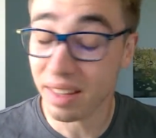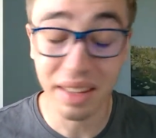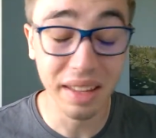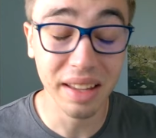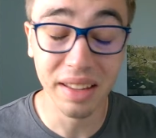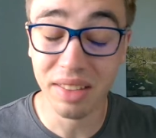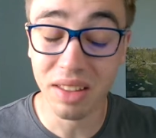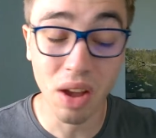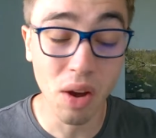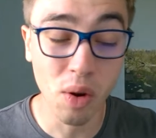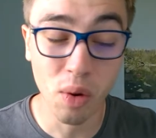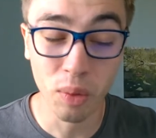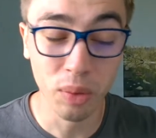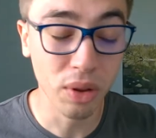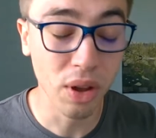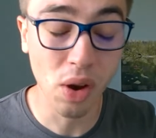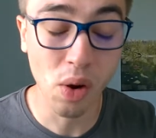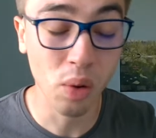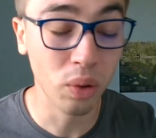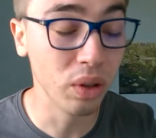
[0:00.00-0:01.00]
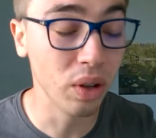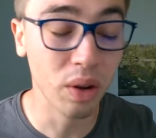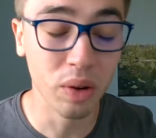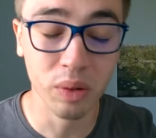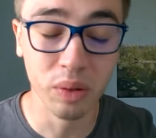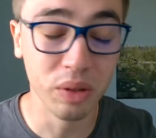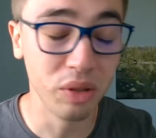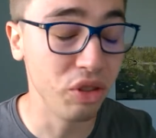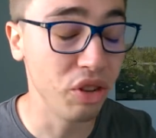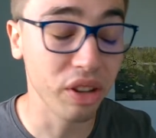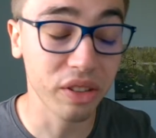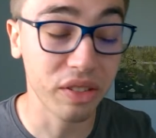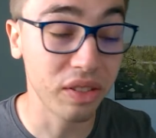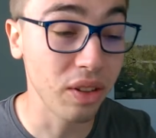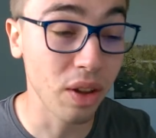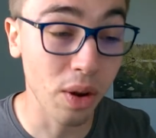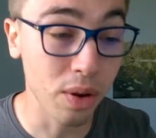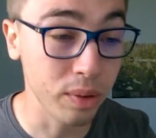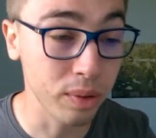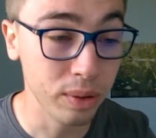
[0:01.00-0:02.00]
No, just
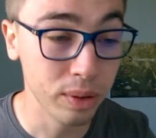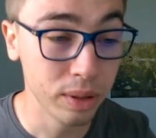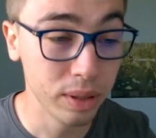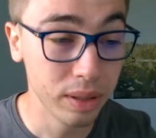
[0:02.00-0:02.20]
no.